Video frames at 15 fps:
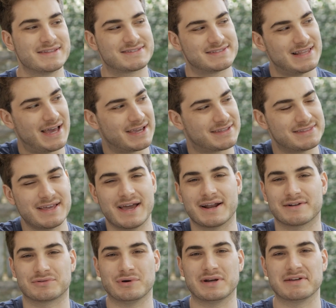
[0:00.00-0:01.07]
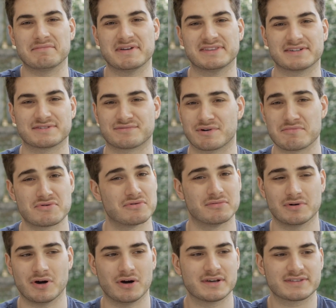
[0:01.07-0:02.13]
Like there, 20 meters from
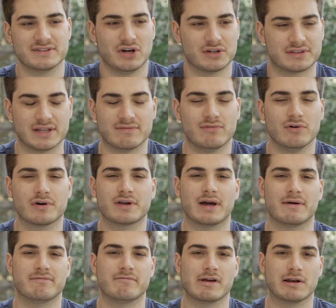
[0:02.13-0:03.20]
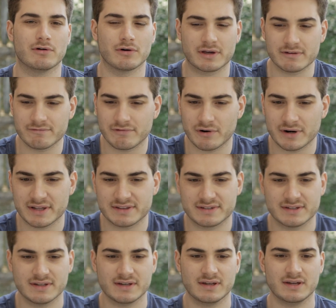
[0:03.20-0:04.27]
you. No, it's not. I've been looking for
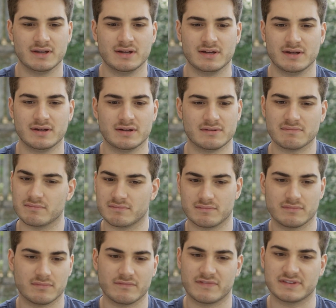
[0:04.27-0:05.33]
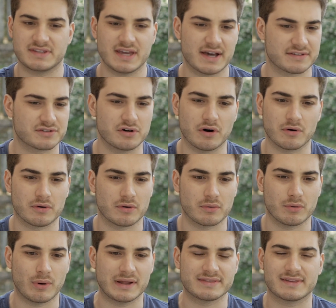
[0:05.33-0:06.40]
it.
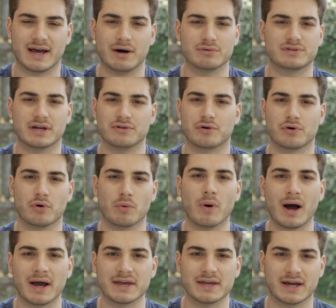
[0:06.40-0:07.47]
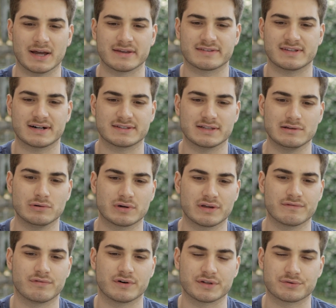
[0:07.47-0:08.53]
VTX went out, I don't know why. I started
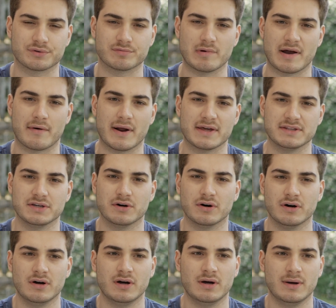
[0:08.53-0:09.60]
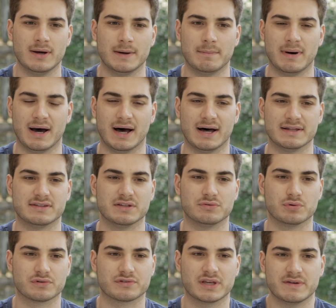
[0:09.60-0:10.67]
looking for it with my radio, but
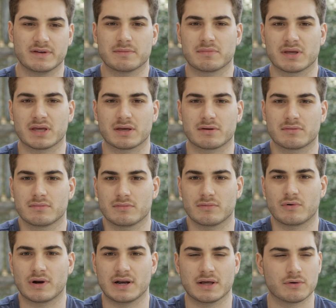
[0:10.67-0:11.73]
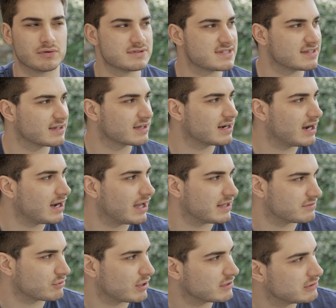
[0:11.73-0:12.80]
it was giving me really good signal.
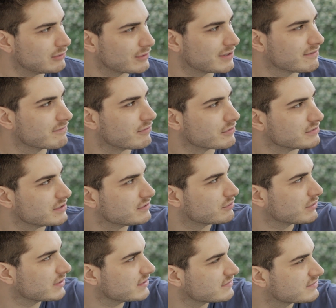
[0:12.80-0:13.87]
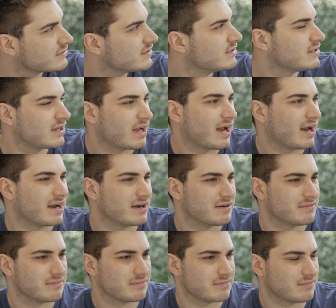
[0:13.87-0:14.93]
I tried looking for the trees,
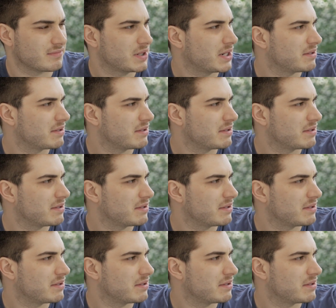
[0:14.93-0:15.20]
and